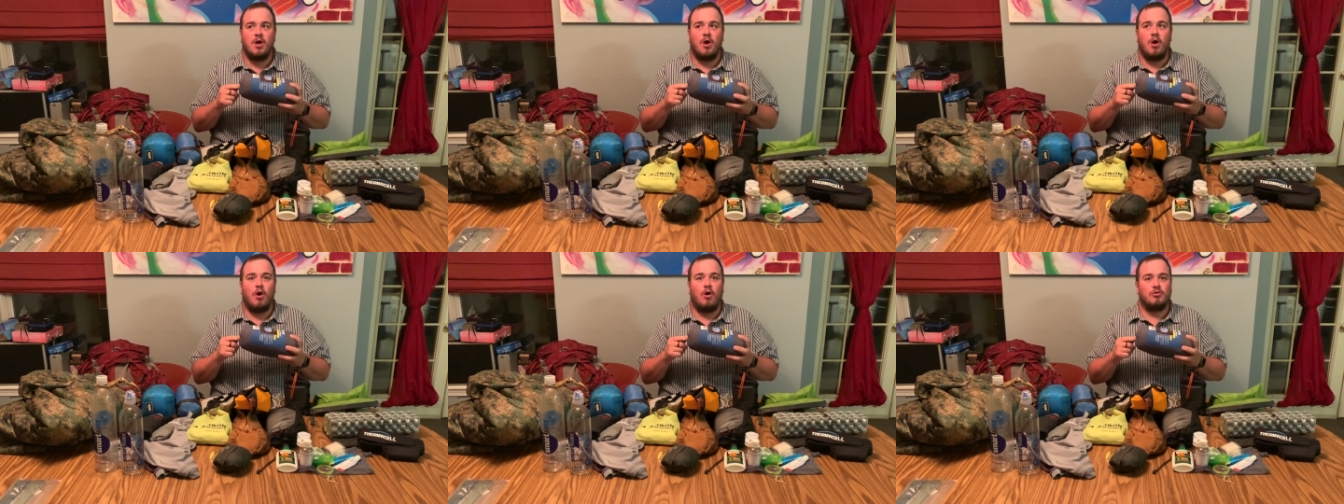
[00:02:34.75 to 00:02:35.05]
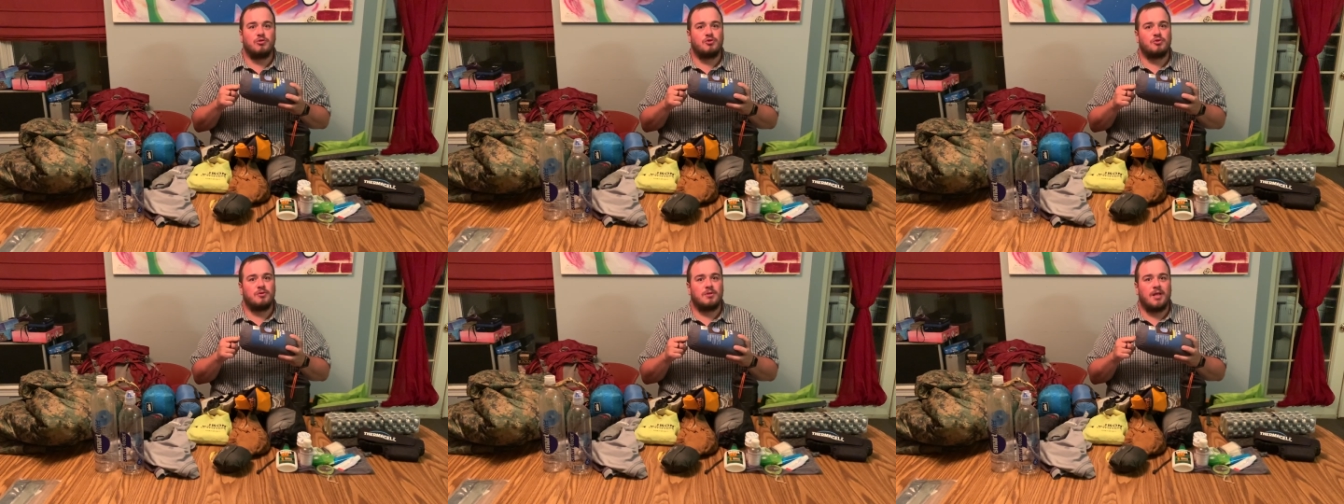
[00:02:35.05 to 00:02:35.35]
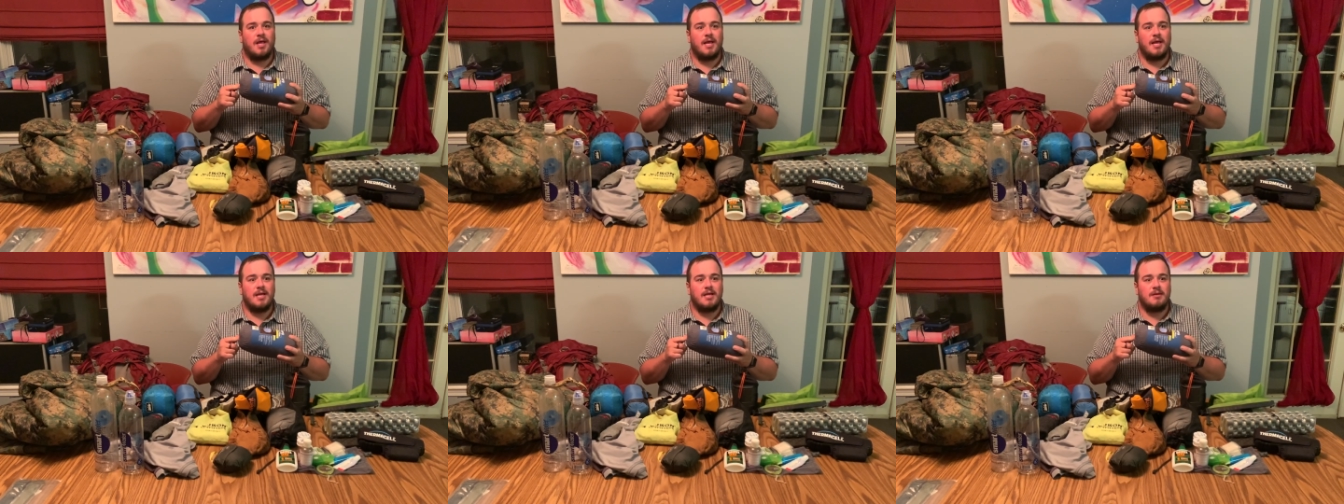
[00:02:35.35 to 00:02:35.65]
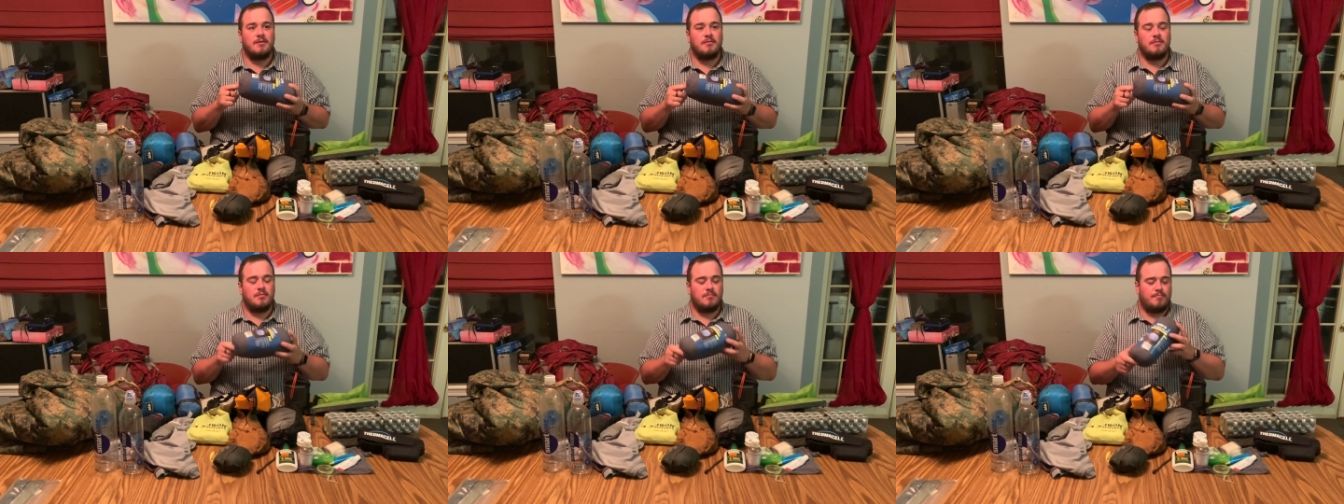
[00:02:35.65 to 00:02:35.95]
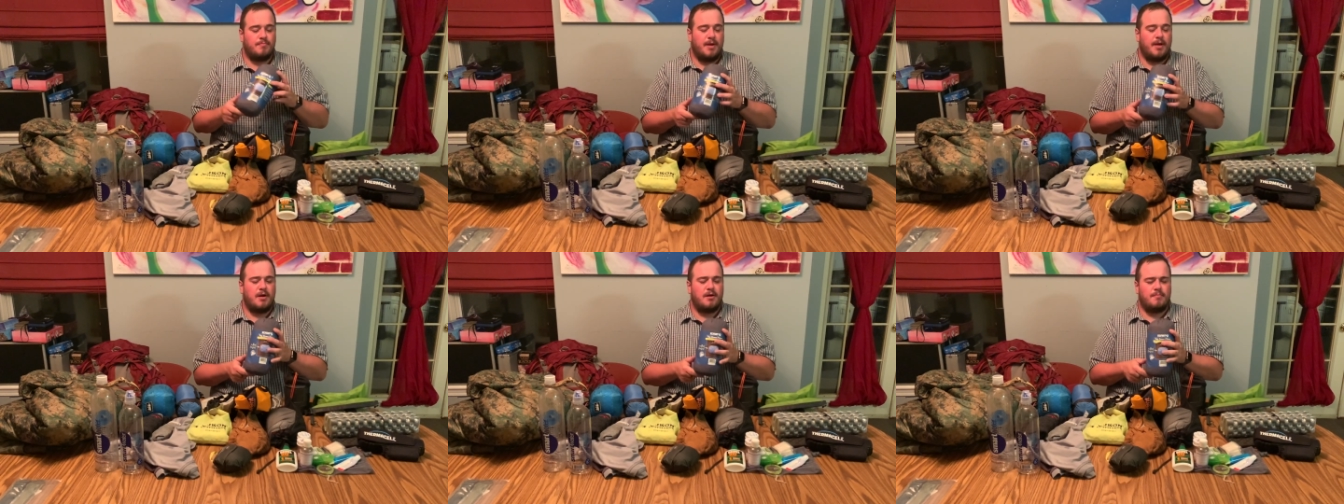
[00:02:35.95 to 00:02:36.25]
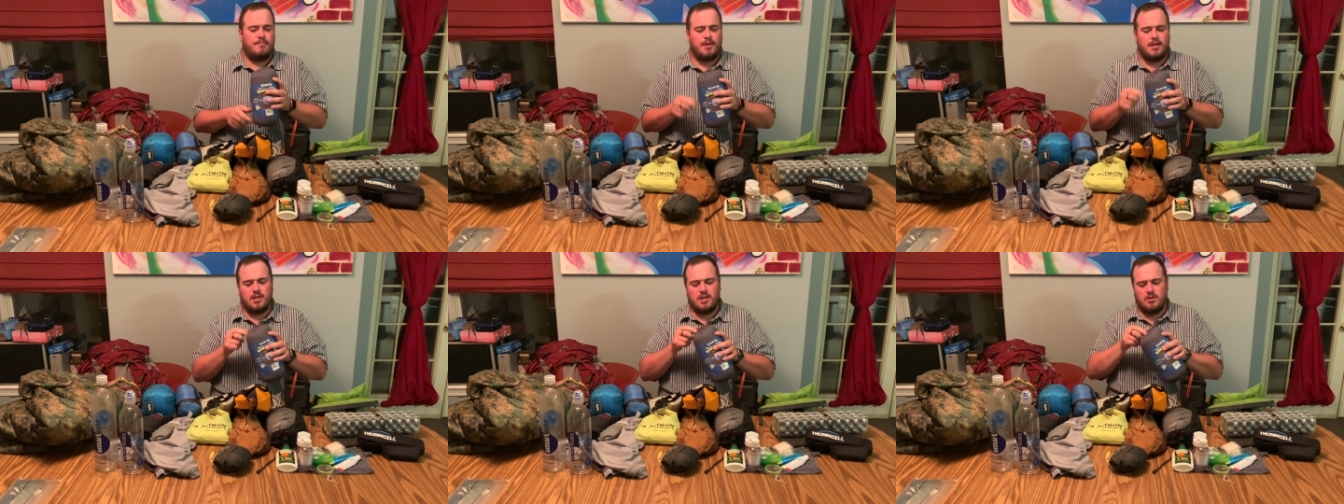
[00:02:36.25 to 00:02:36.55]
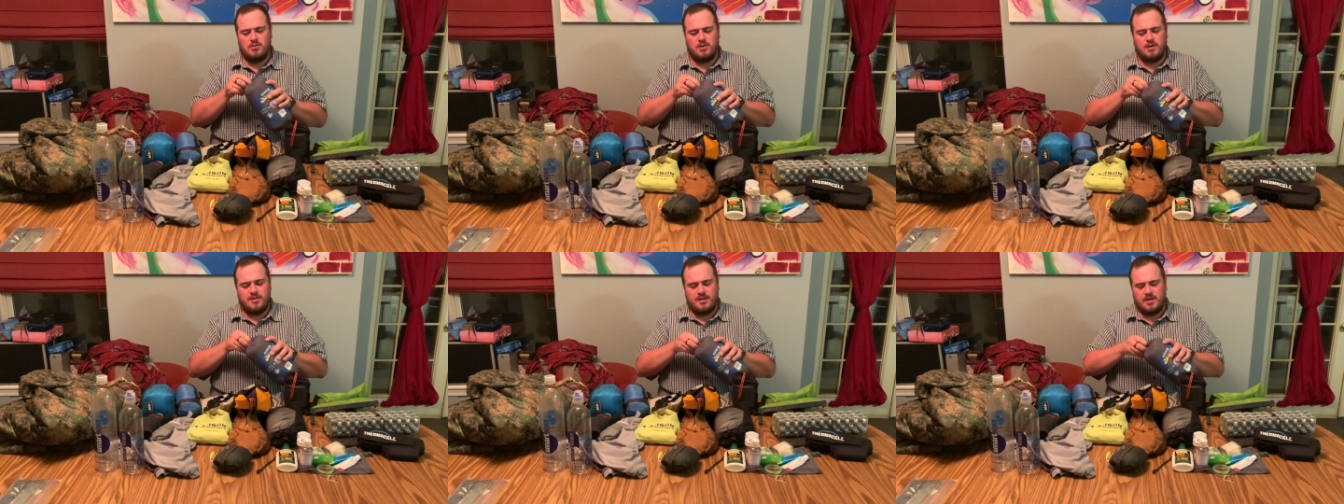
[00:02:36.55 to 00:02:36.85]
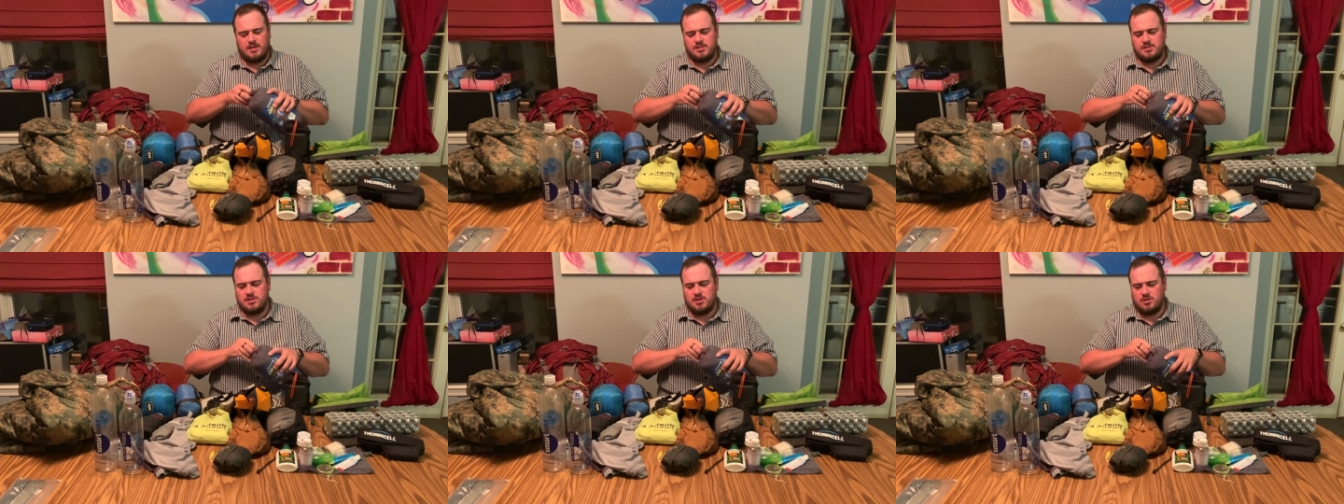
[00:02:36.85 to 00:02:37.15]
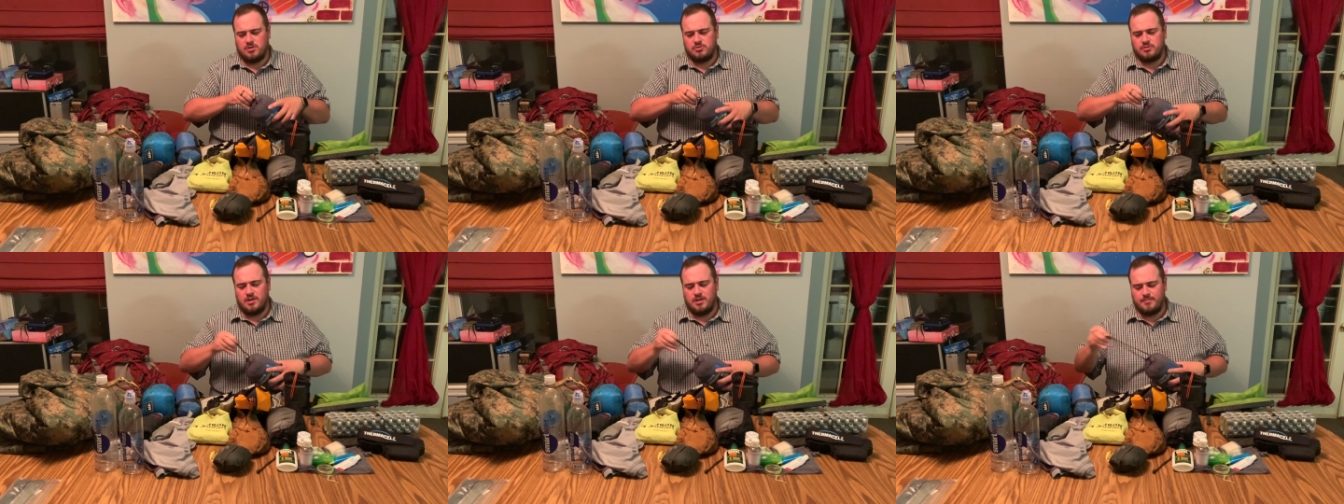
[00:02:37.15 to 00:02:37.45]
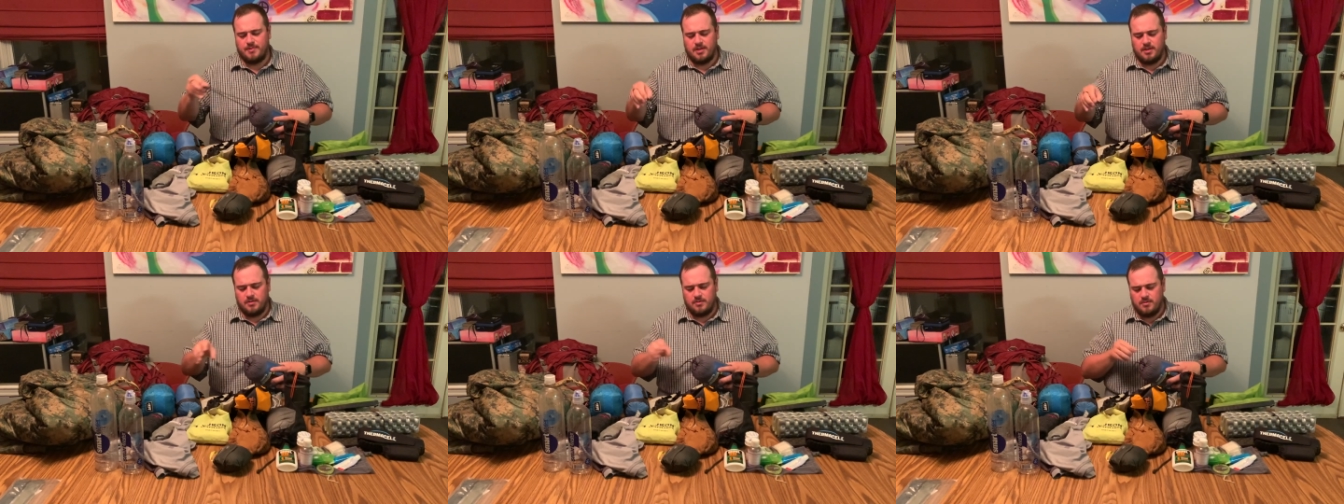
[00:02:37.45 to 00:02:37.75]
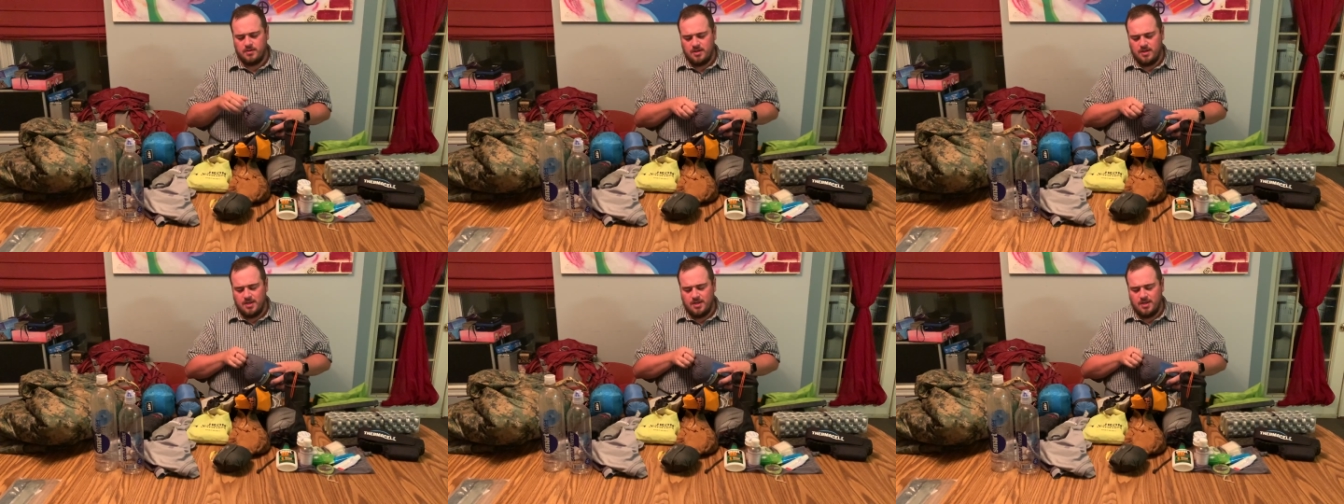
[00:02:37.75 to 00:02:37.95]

ultralight pillow. I think it's the ultralight pillow.